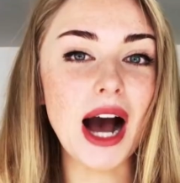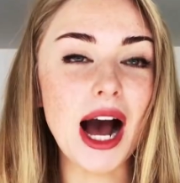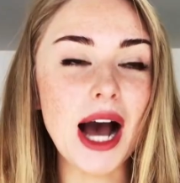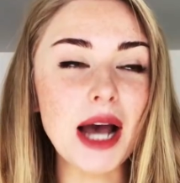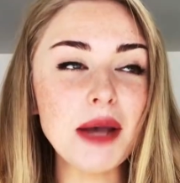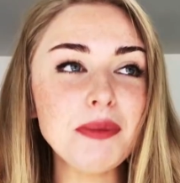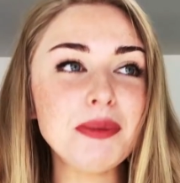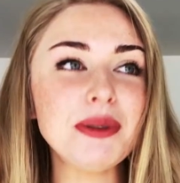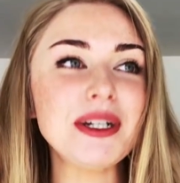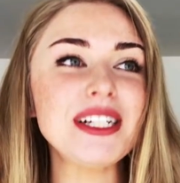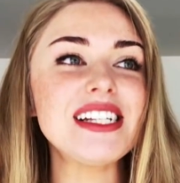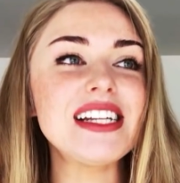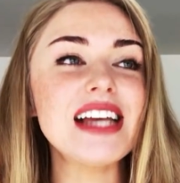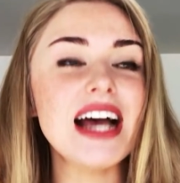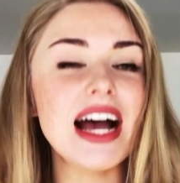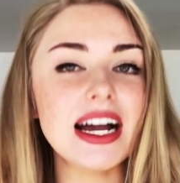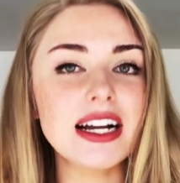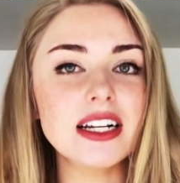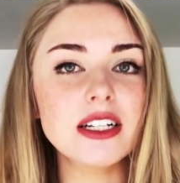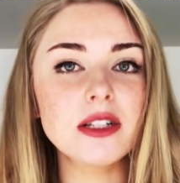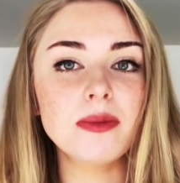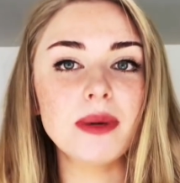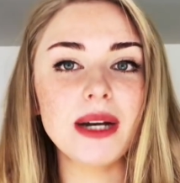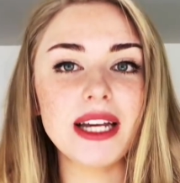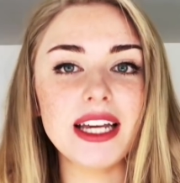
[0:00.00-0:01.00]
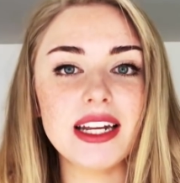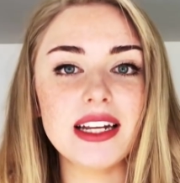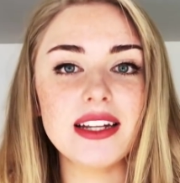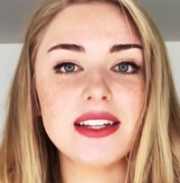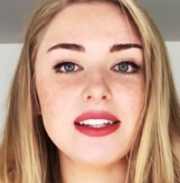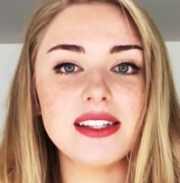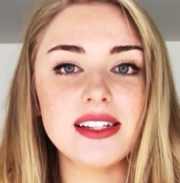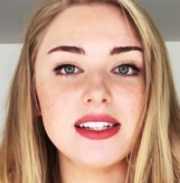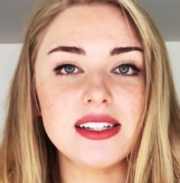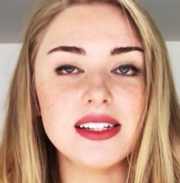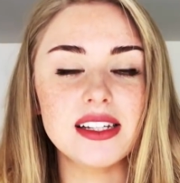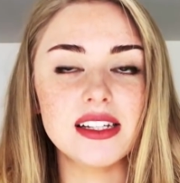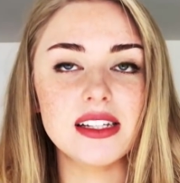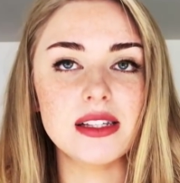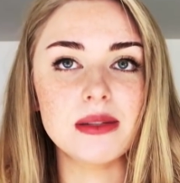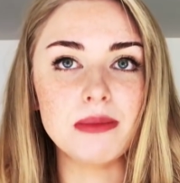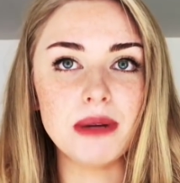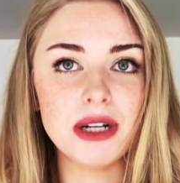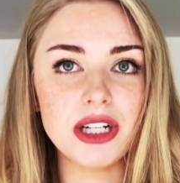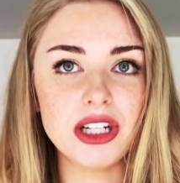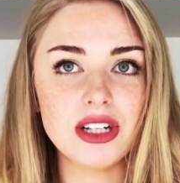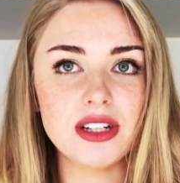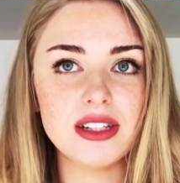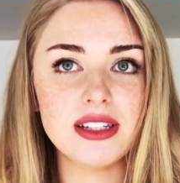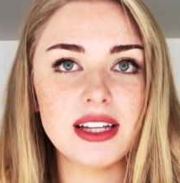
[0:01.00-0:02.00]
I protect my innocence as
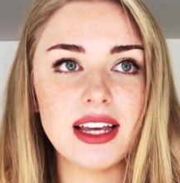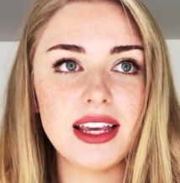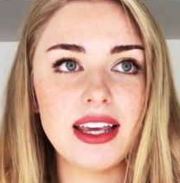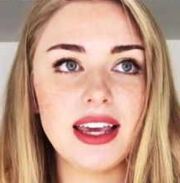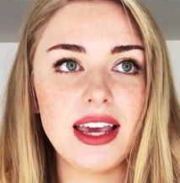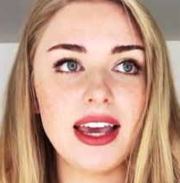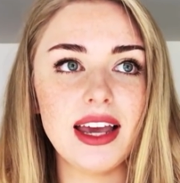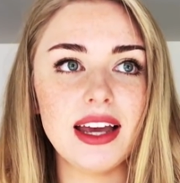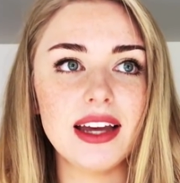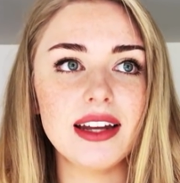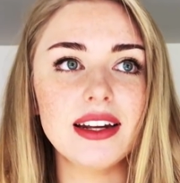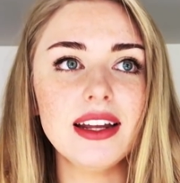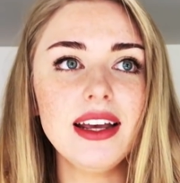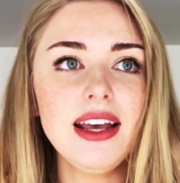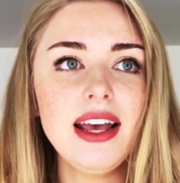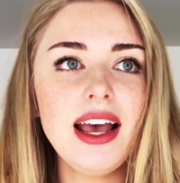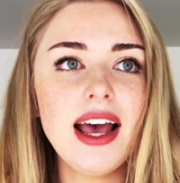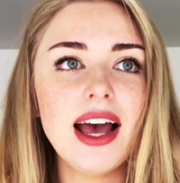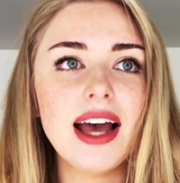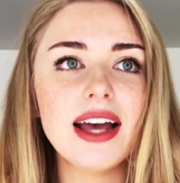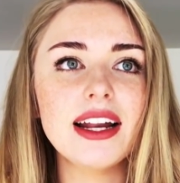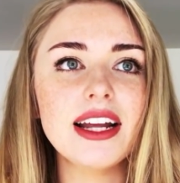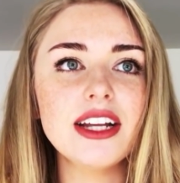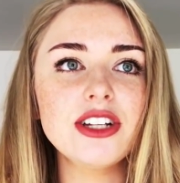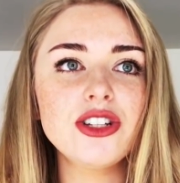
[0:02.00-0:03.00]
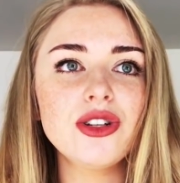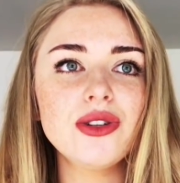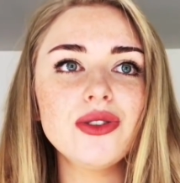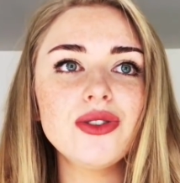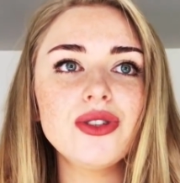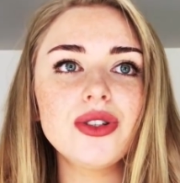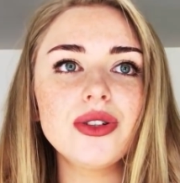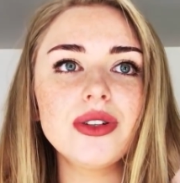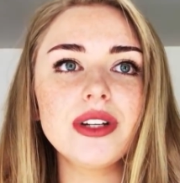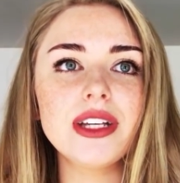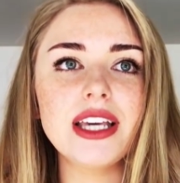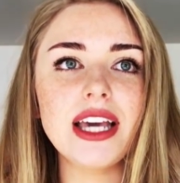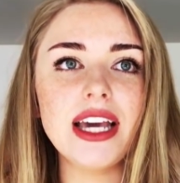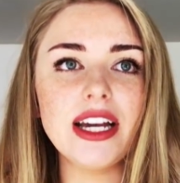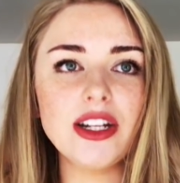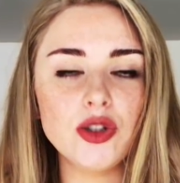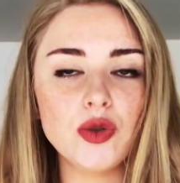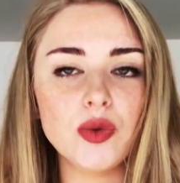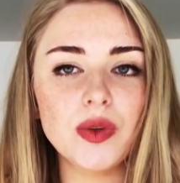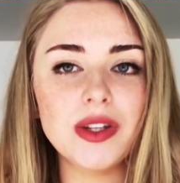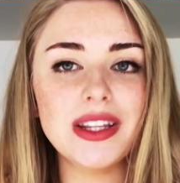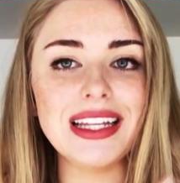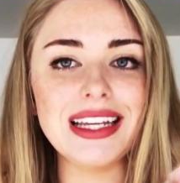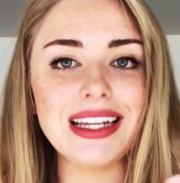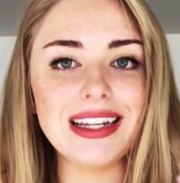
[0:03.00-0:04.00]
much as I can, and I choose to engage
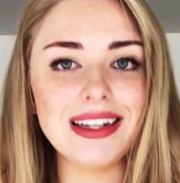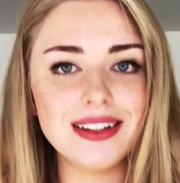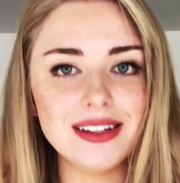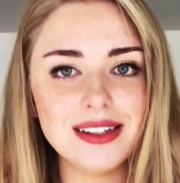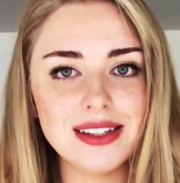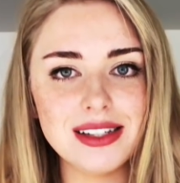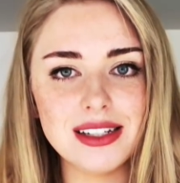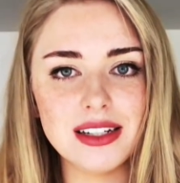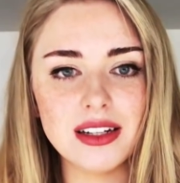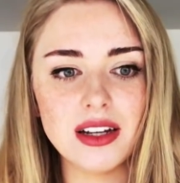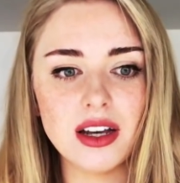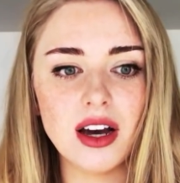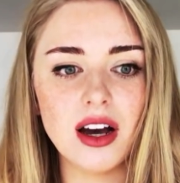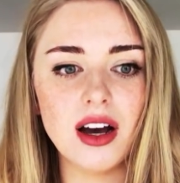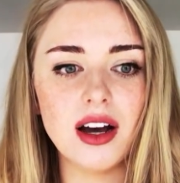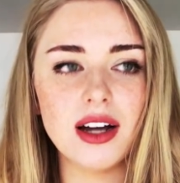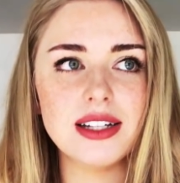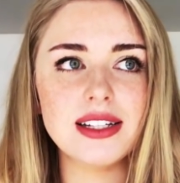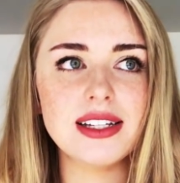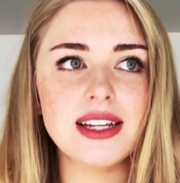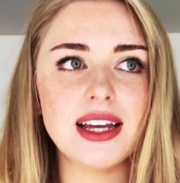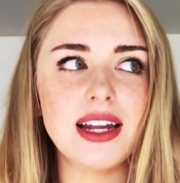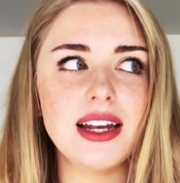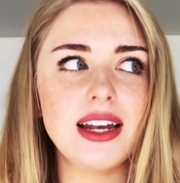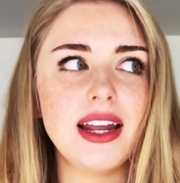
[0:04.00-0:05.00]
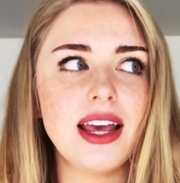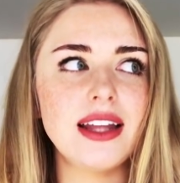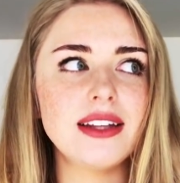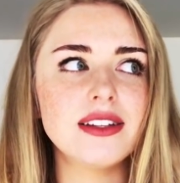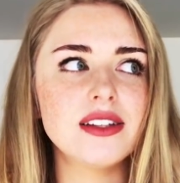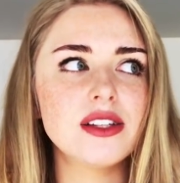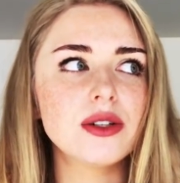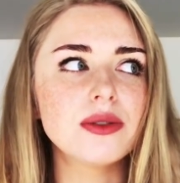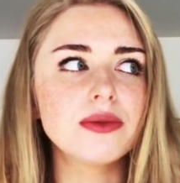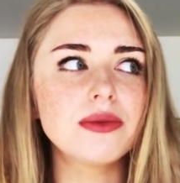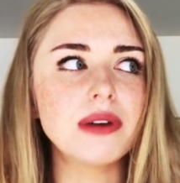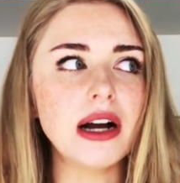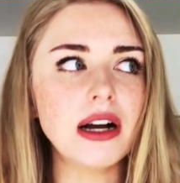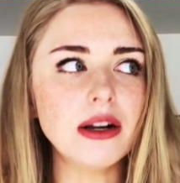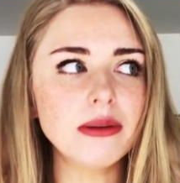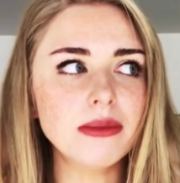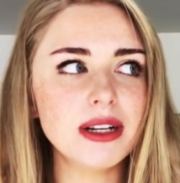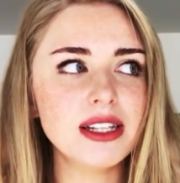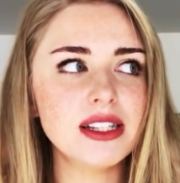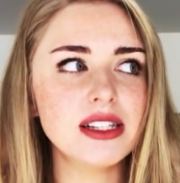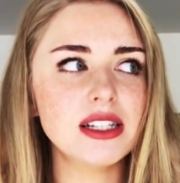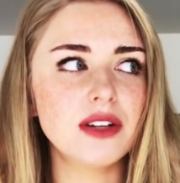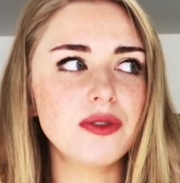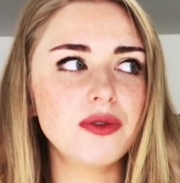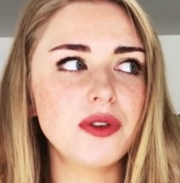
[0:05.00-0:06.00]
with innocent content and surround
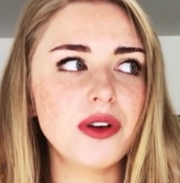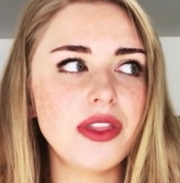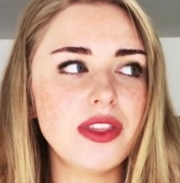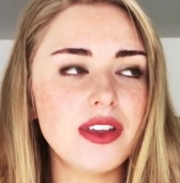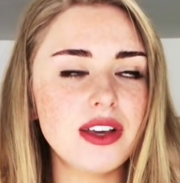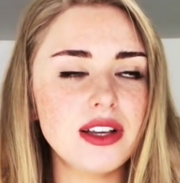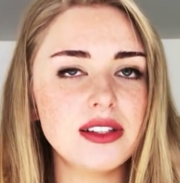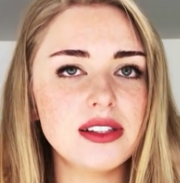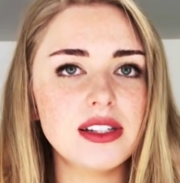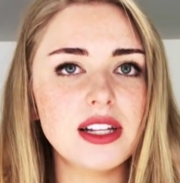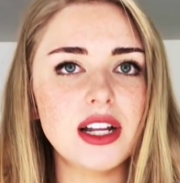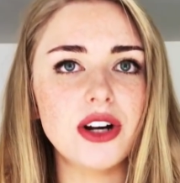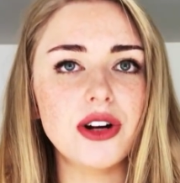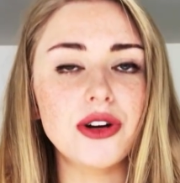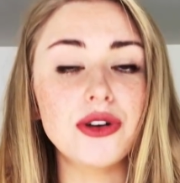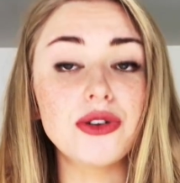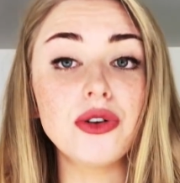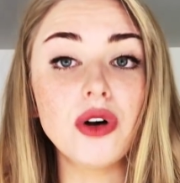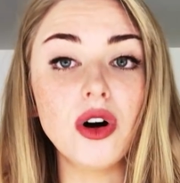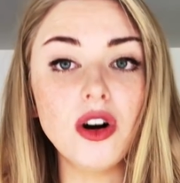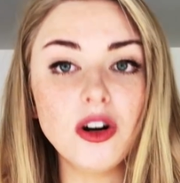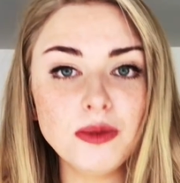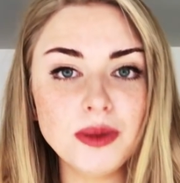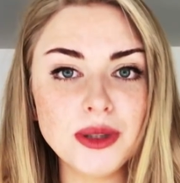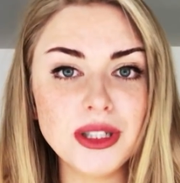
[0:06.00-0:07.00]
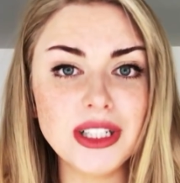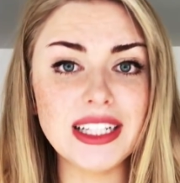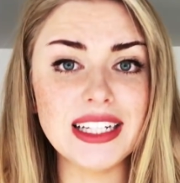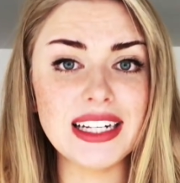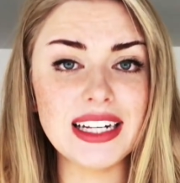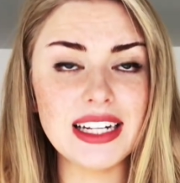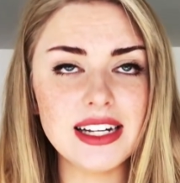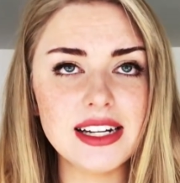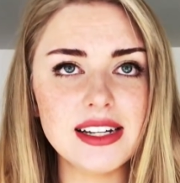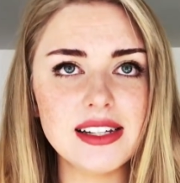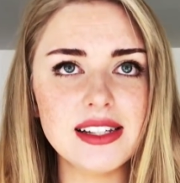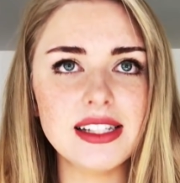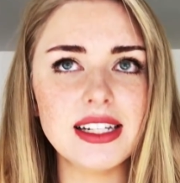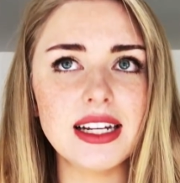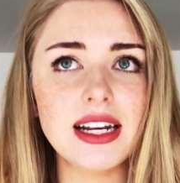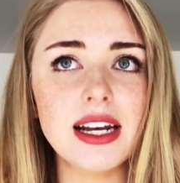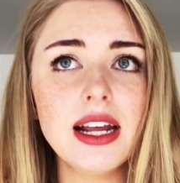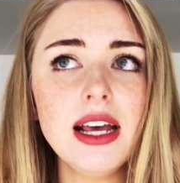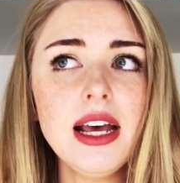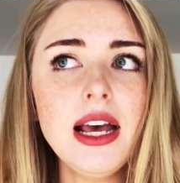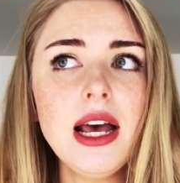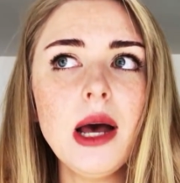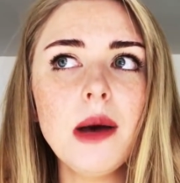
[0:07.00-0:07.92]
myself with things that are noble and innocent,